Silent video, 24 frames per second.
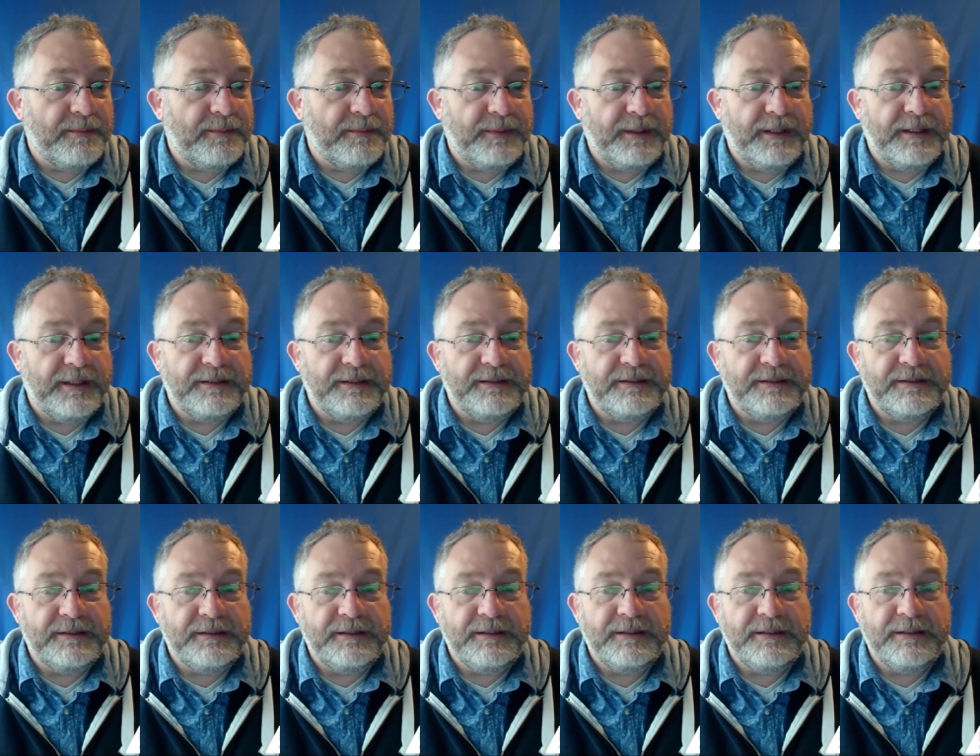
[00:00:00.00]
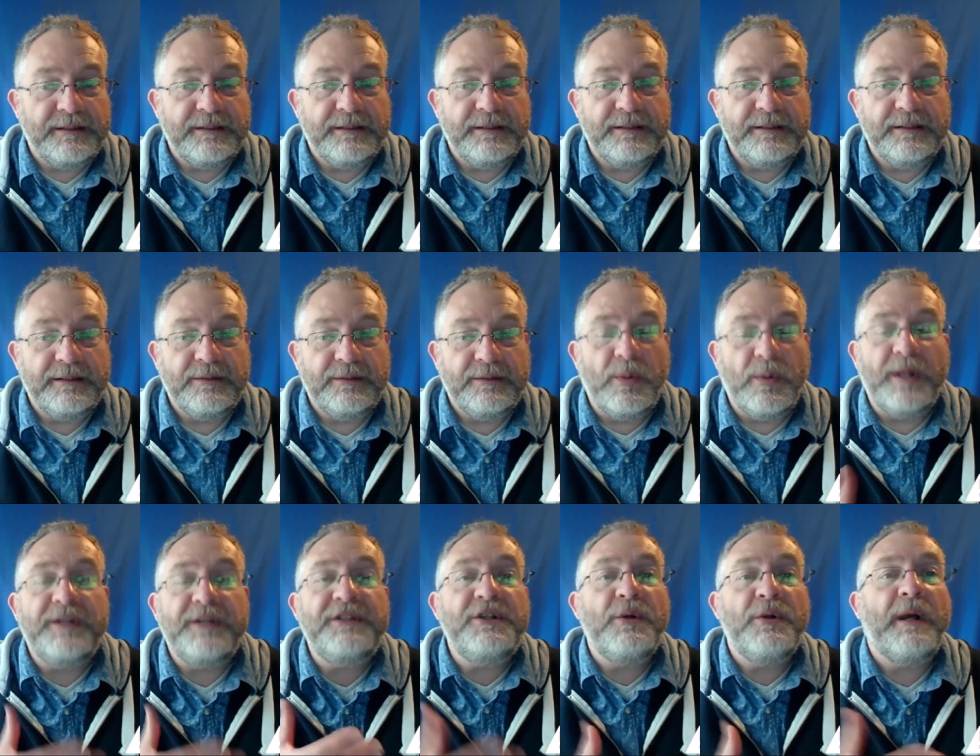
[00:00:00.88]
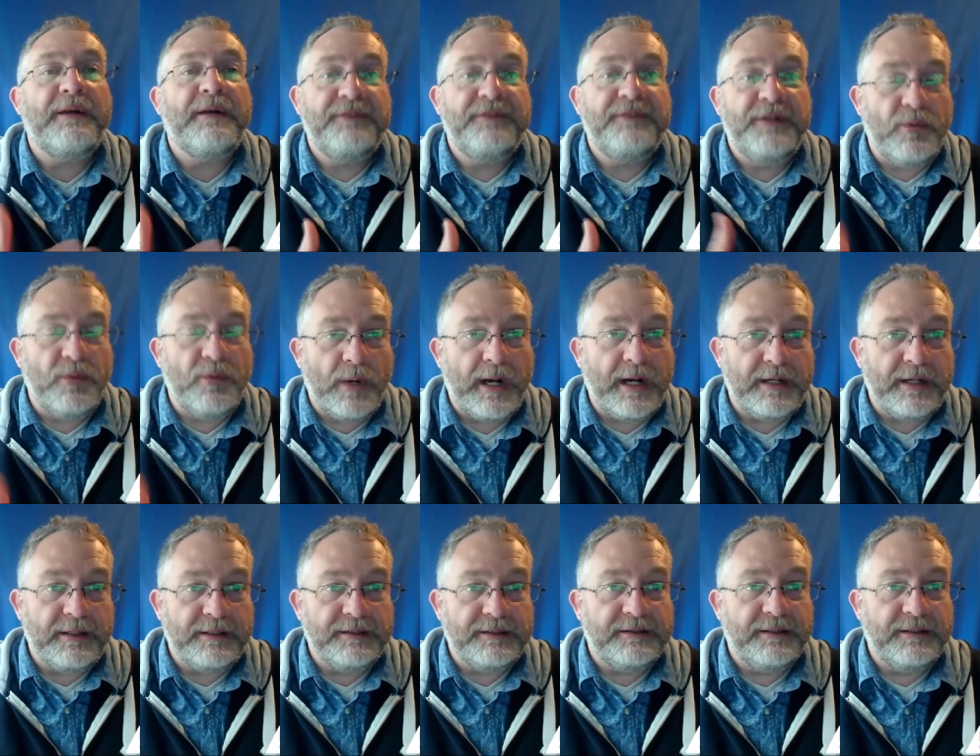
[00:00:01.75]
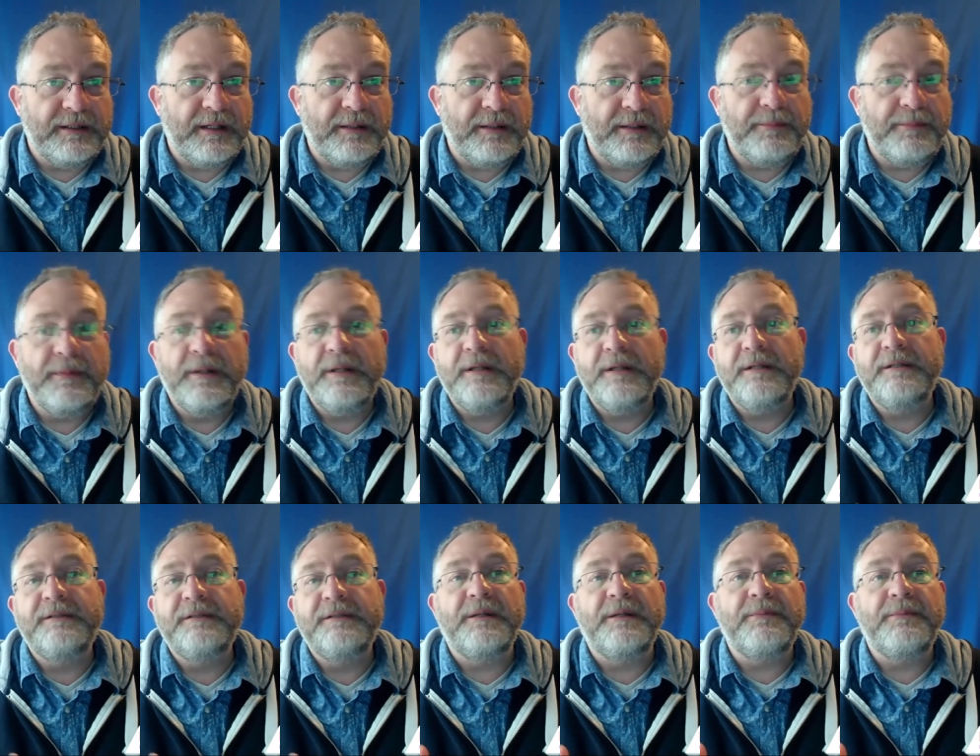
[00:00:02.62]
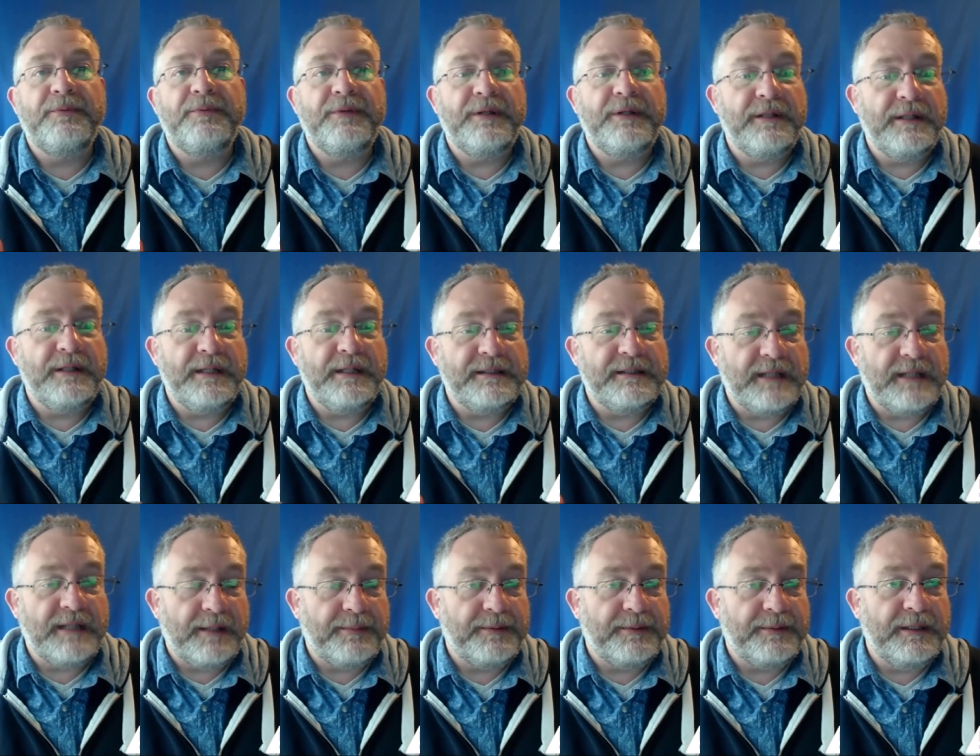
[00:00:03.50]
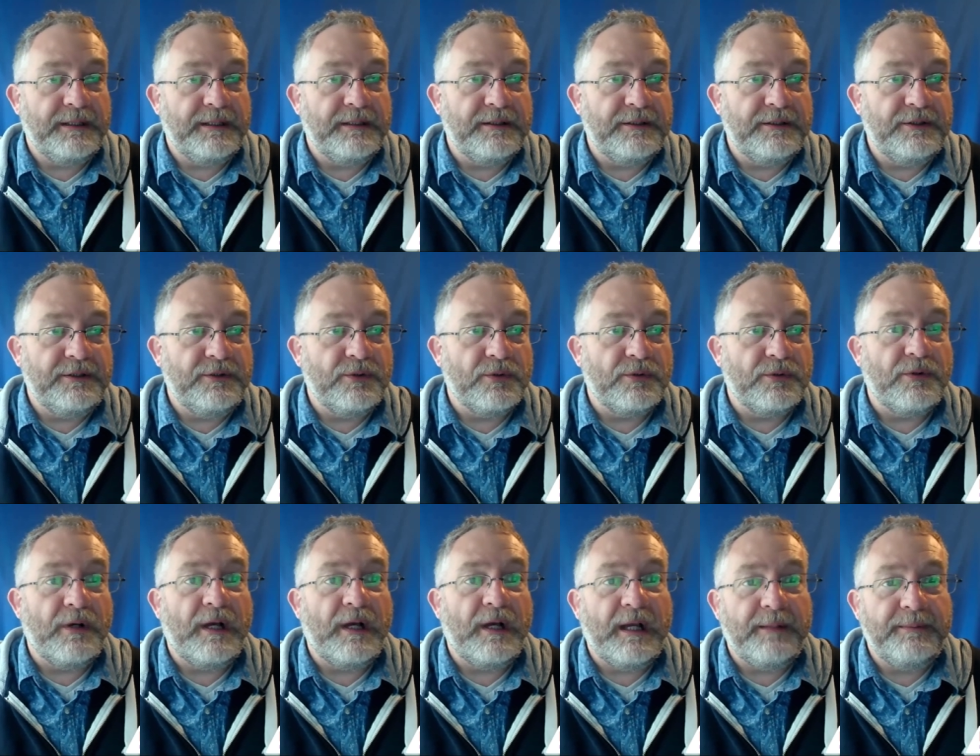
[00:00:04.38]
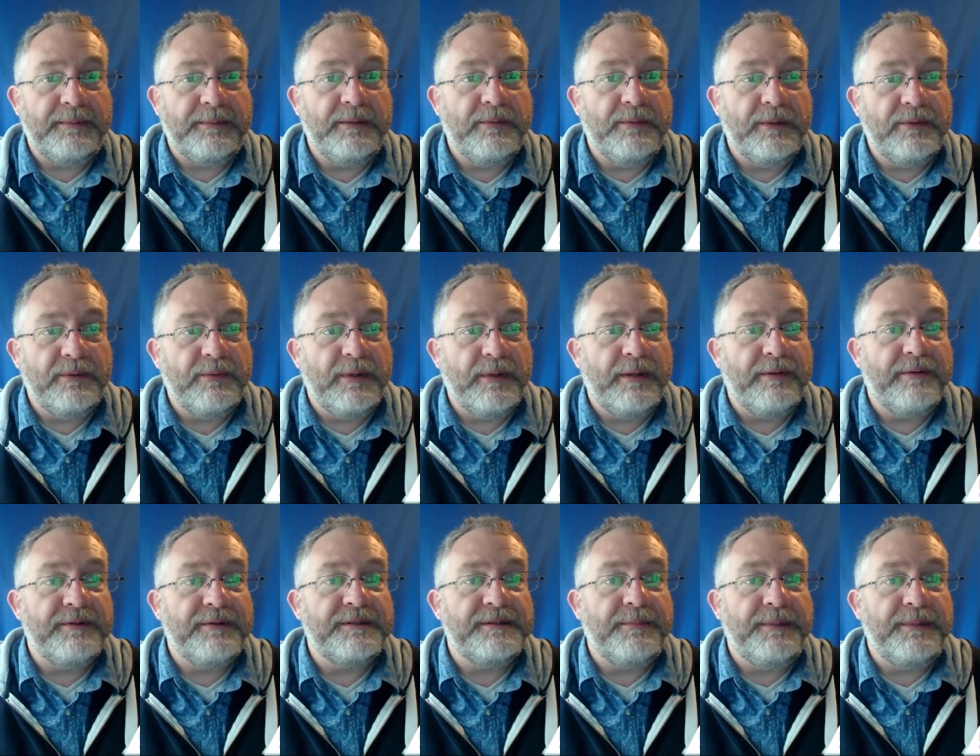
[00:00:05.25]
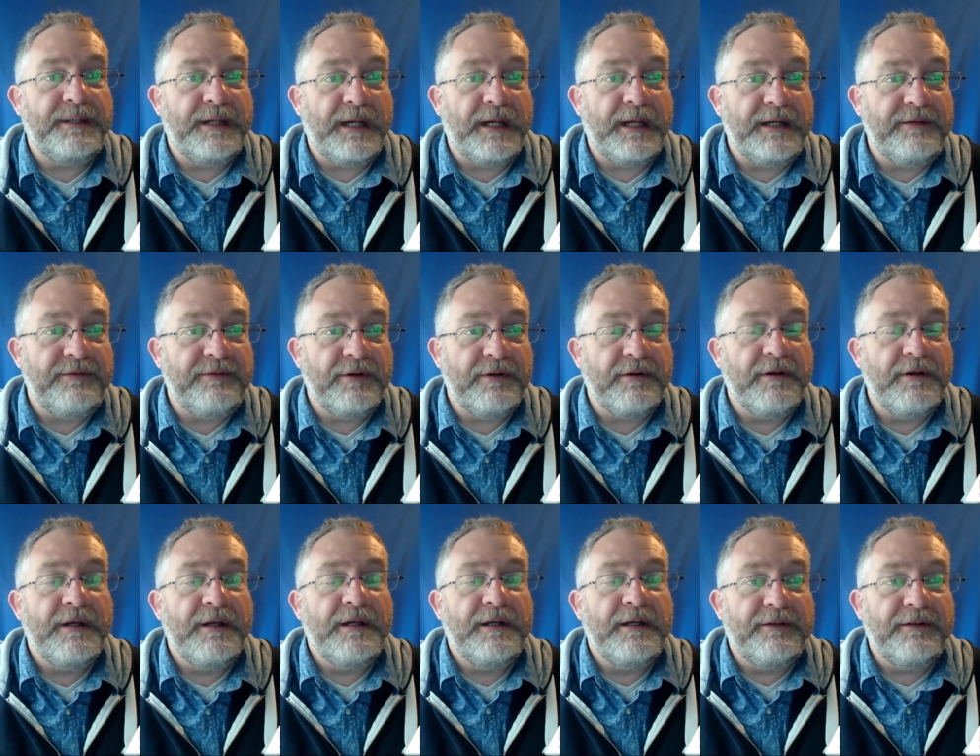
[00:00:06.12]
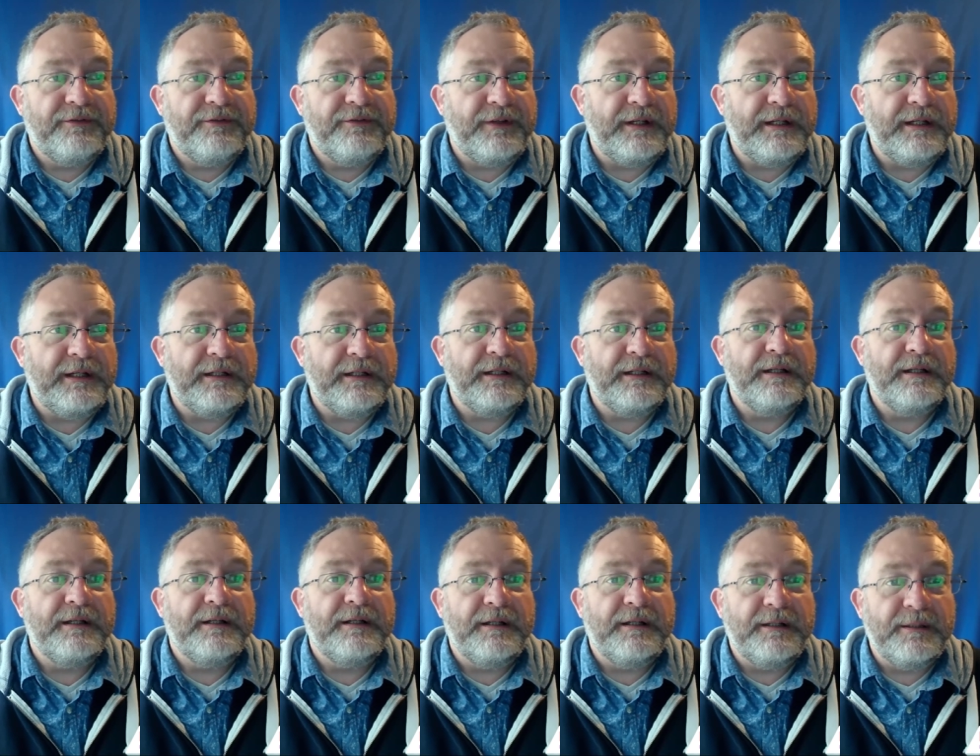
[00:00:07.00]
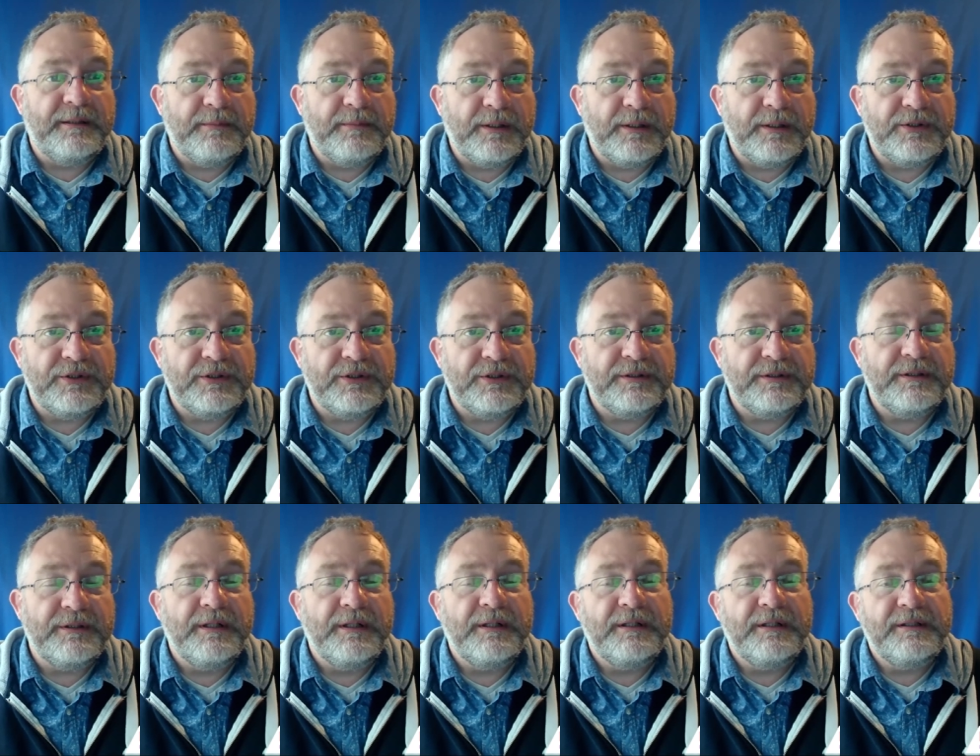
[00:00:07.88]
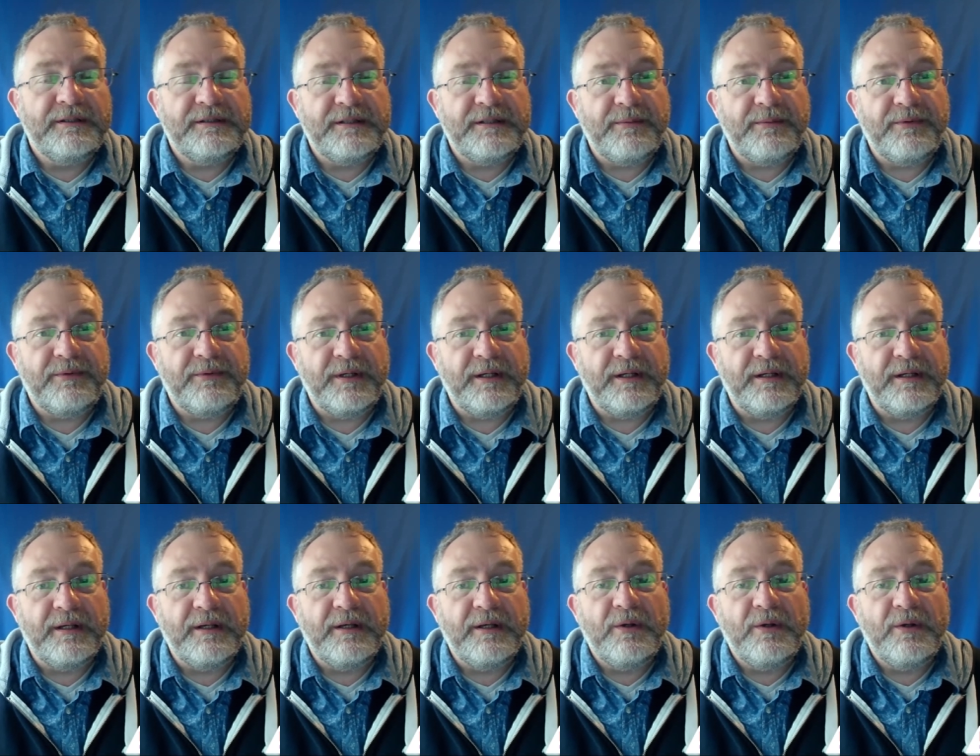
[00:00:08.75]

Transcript: because when you have the awareness that something is happening that you're not happy with, whether it's a behavior, a feeling, an emotion, something,